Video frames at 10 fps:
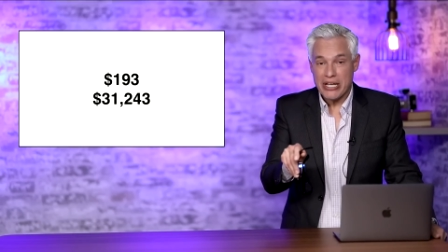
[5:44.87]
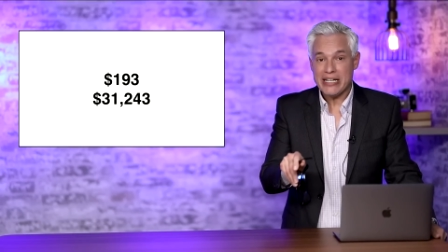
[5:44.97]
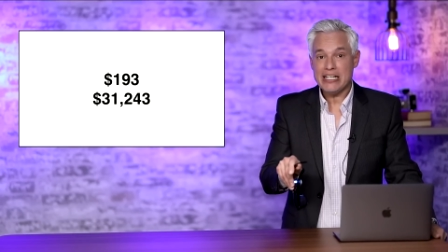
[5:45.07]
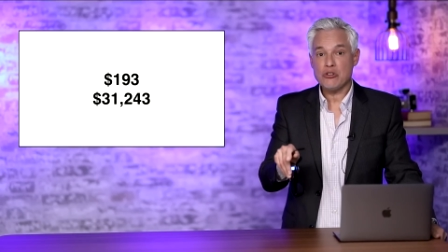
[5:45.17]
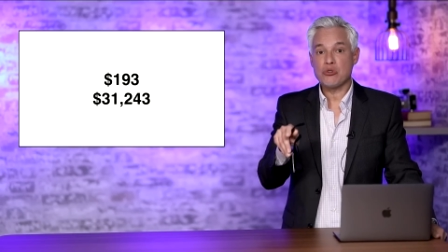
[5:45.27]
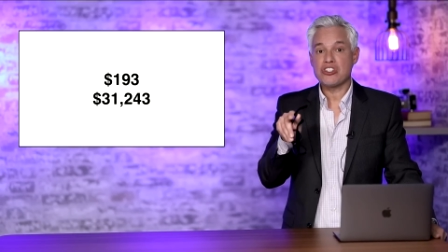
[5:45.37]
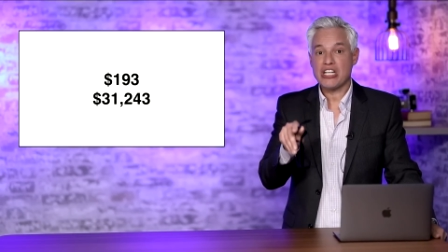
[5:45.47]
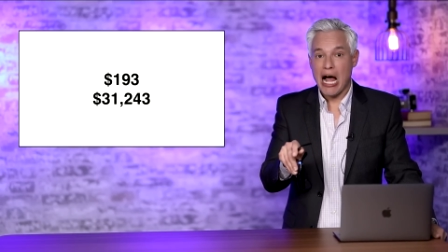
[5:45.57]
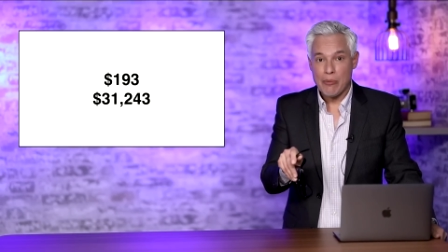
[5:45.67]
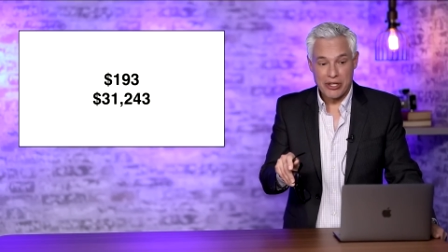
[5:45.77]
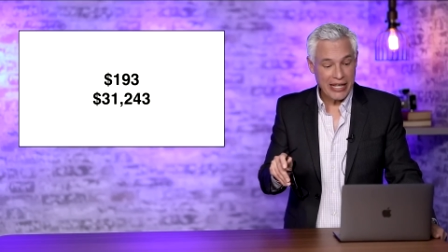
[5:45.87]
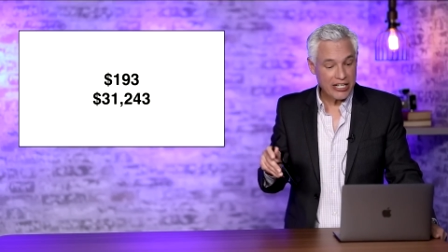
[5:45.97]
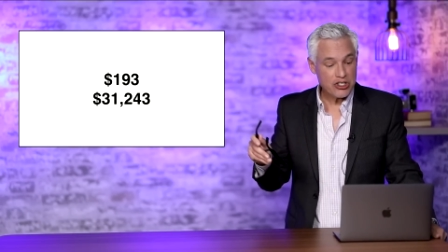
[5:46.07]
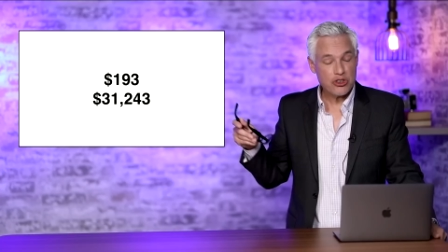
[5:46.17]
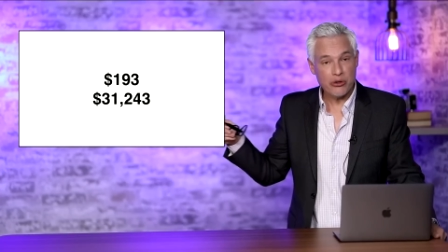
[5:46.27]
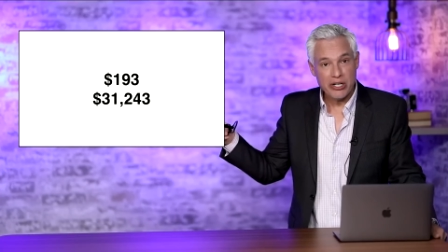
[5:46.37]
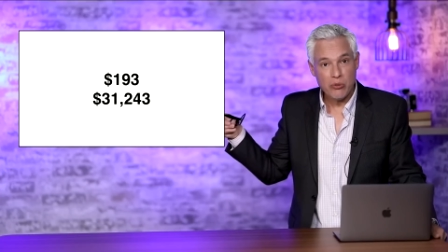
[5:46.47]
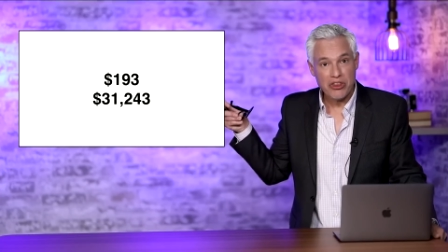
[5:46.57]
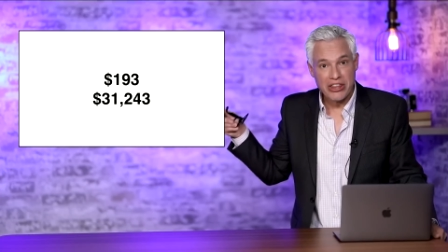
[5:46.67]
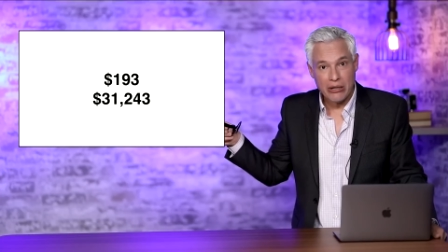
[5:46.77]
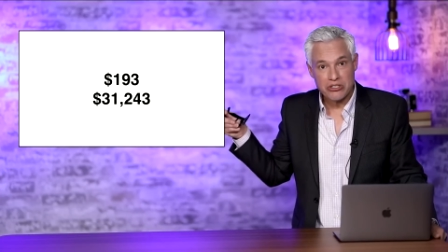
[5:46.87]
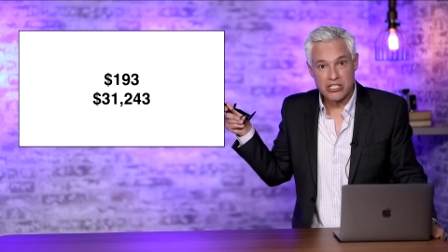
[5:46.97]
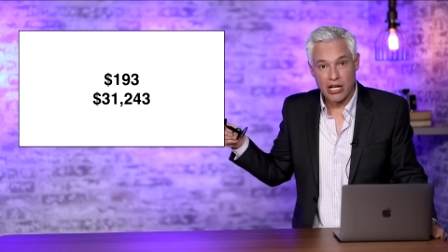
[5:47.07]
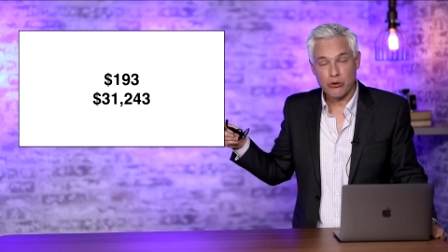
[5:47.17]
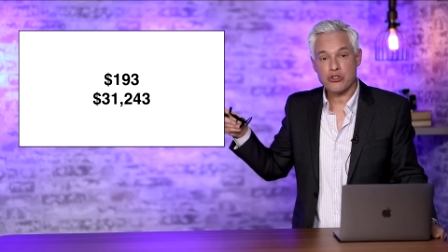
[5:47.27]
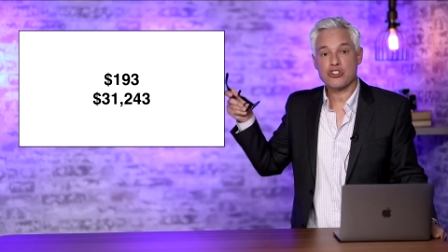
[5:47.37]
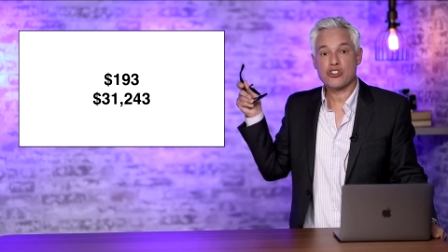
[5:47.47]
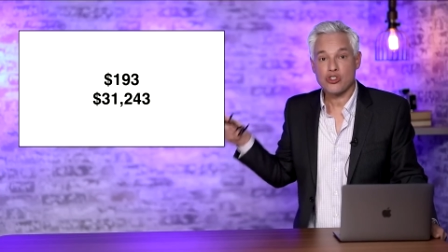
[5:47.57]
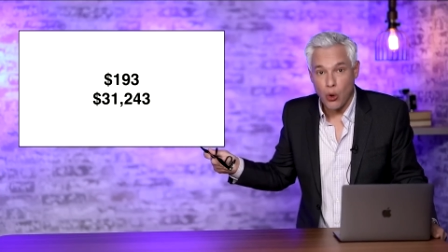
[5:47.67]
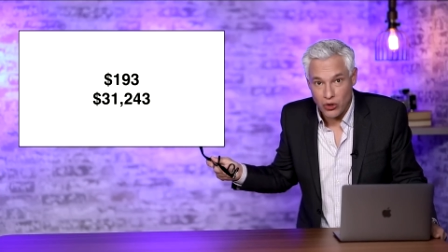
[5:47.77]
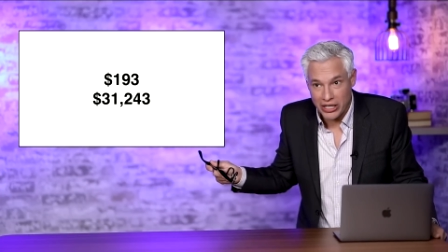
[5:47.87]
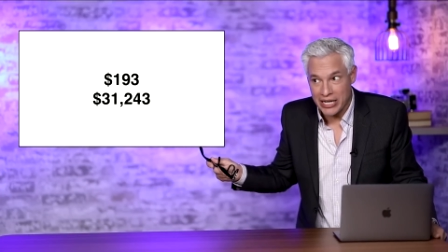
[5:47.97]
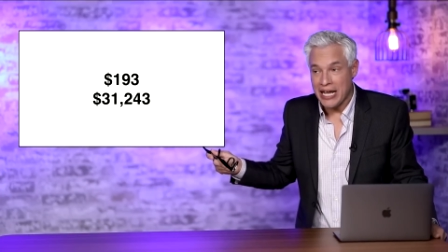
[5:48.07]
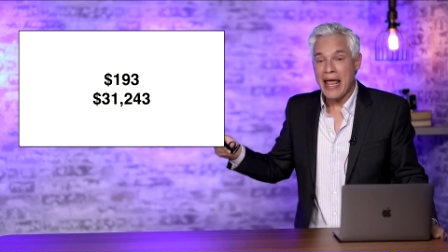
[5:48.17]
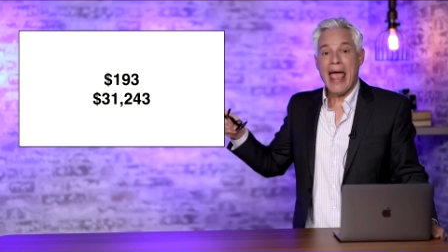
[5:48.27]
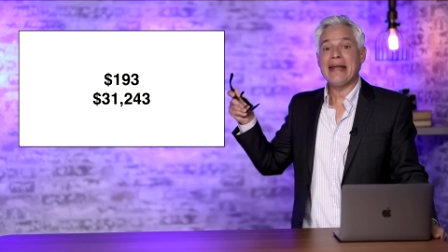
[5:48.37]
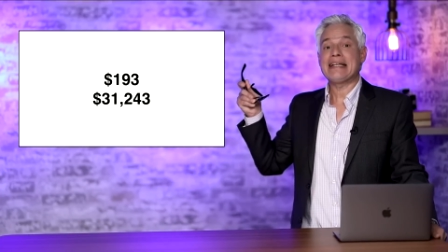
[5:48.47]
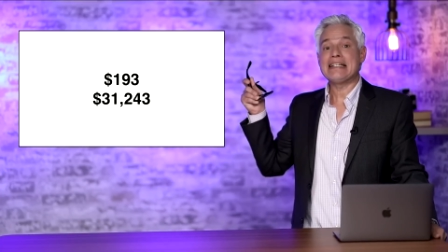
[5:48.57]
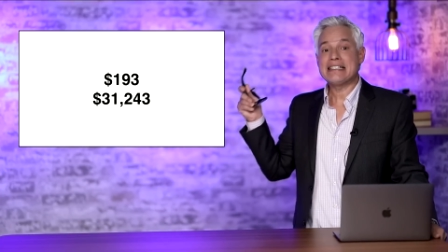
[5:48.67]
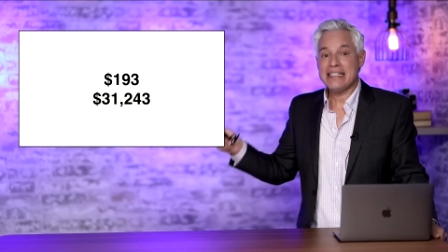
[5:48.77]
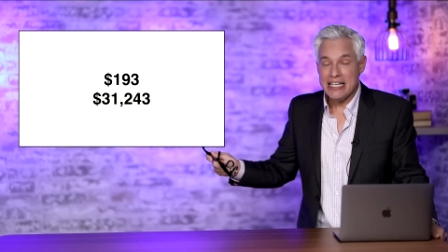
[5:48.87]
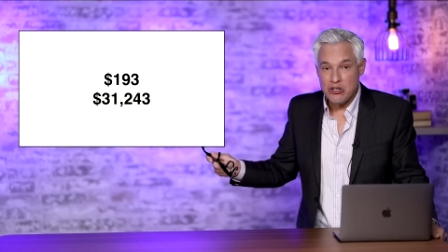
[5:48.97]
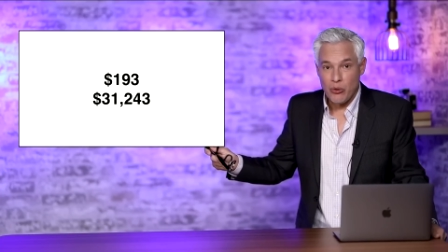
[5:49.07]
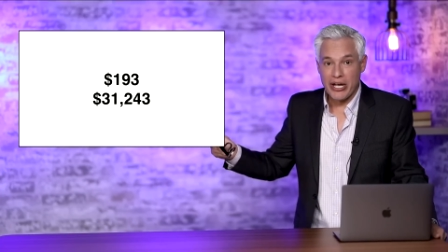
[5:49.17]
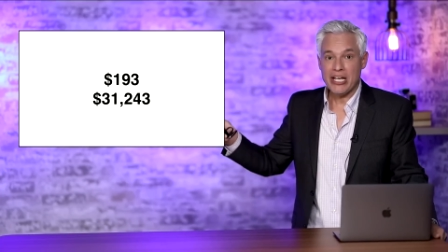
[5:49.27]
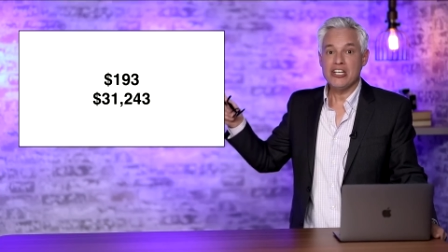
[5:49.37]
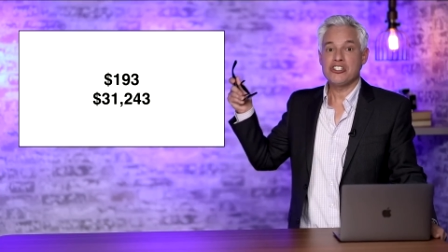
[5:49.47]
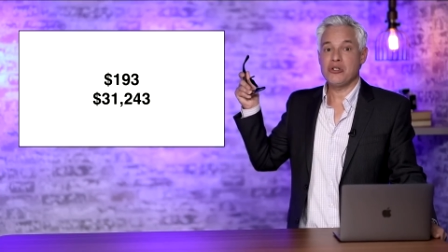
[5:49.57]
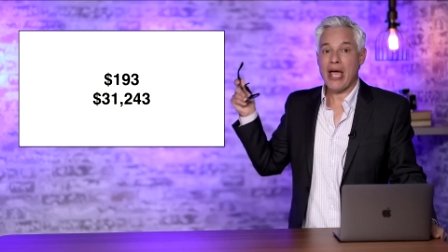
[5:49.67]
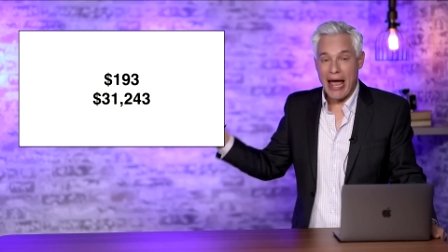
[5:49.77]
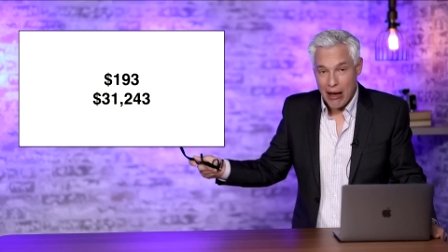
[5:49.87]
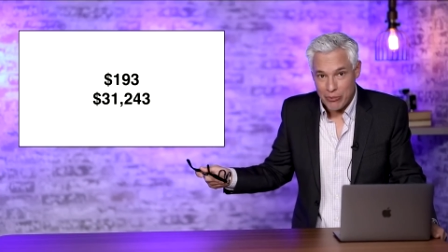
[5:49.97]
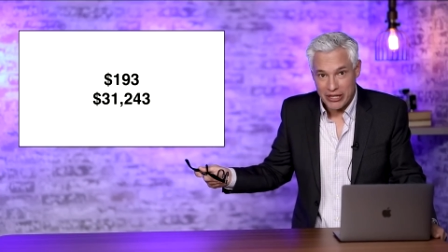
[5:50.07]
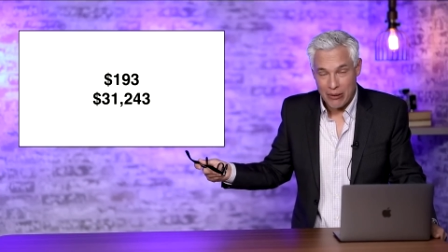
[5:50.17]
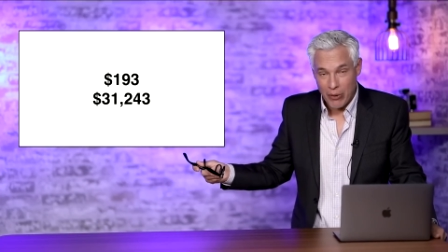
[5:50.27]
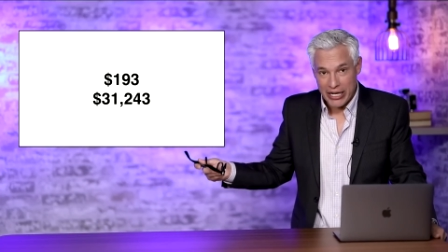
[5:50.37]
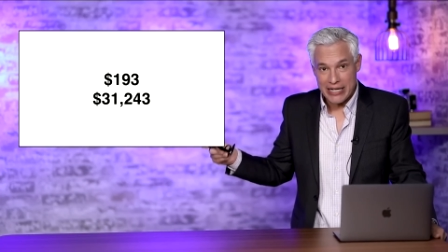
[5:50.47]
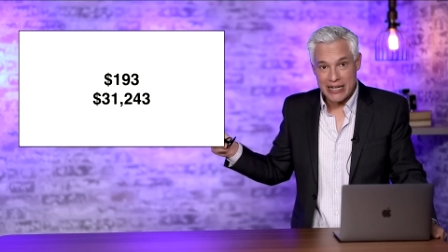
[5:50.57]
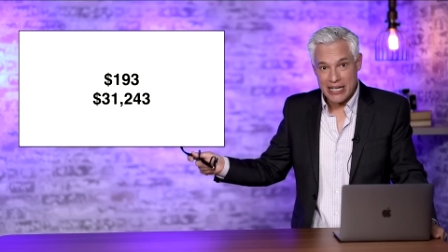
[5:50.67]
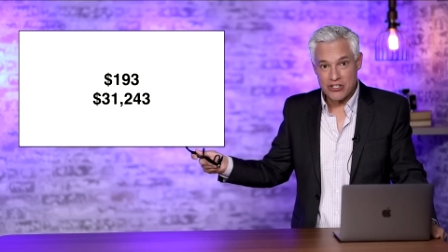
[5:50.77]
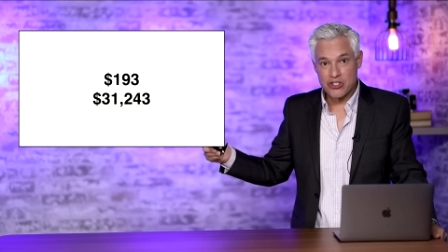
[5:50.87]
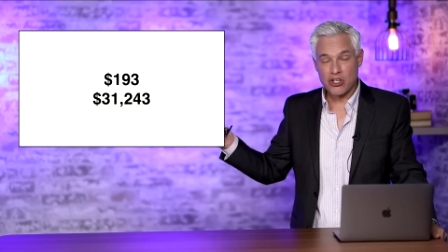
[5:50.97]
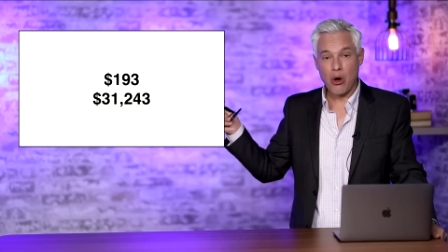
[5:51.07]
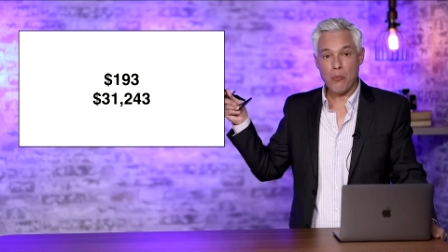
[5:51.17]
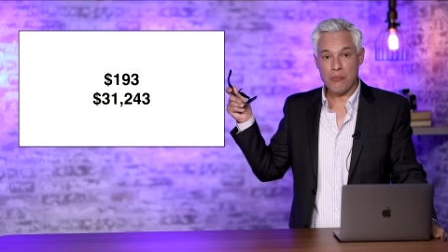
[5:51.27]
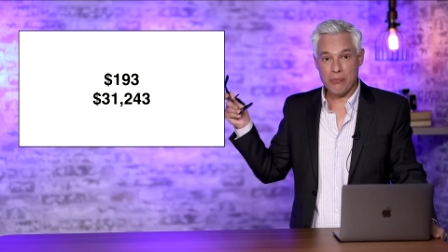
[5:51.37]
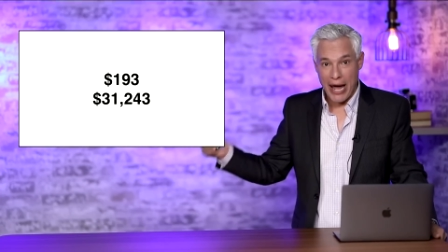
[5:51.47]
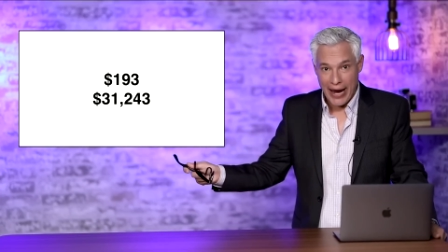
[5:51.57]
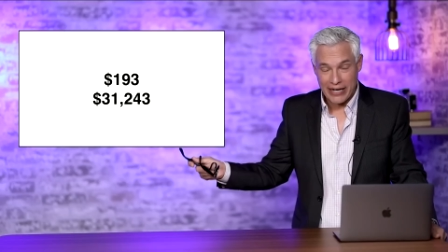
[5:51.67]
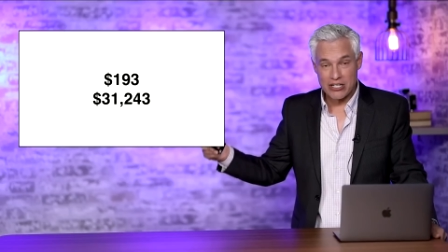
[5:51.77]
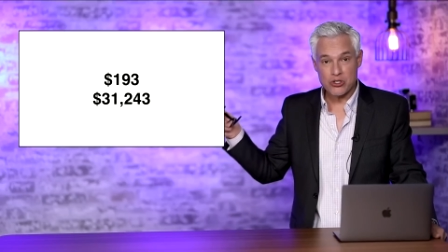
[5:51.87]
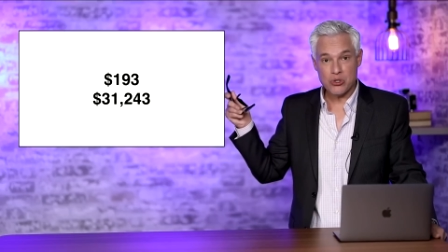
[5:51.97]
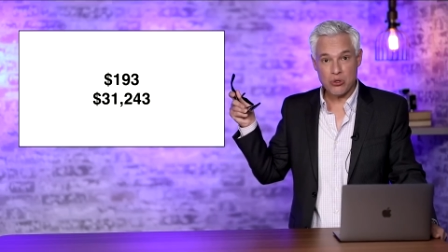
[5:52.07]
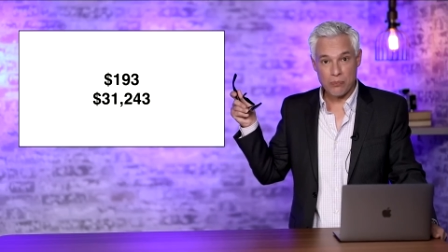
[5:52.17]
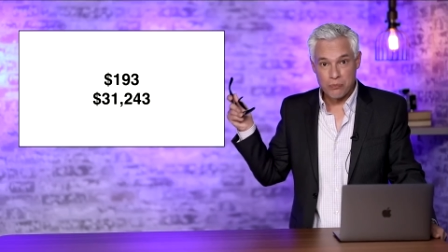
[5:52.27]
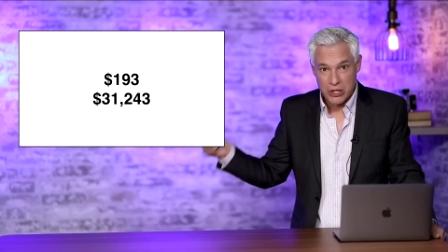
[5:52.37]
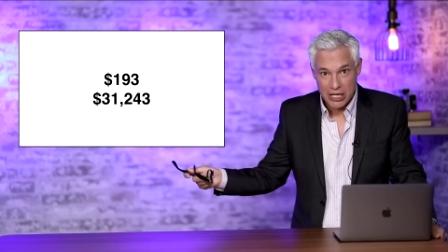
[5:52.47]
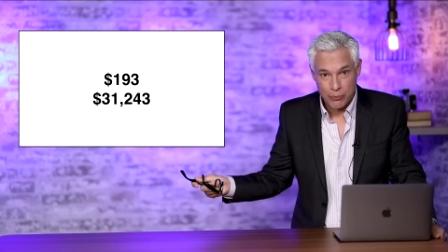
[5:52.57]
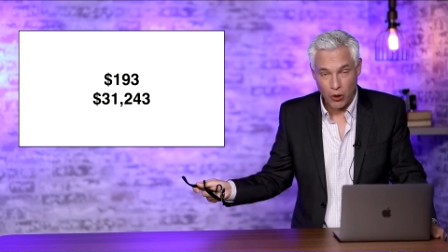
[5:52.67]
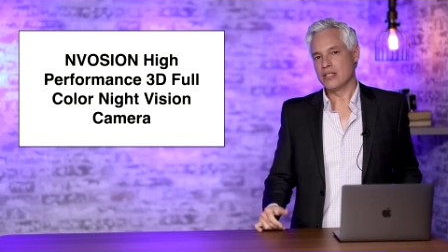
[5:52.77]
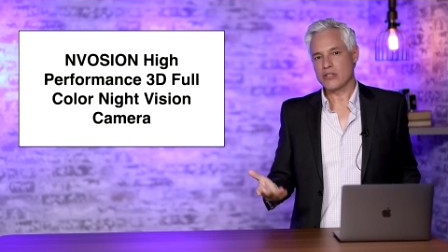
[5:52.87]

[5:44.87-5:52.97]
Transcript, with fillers: They need to stop it. That is $31,000 stolen and continuing to happen. That money needs to go back to the people.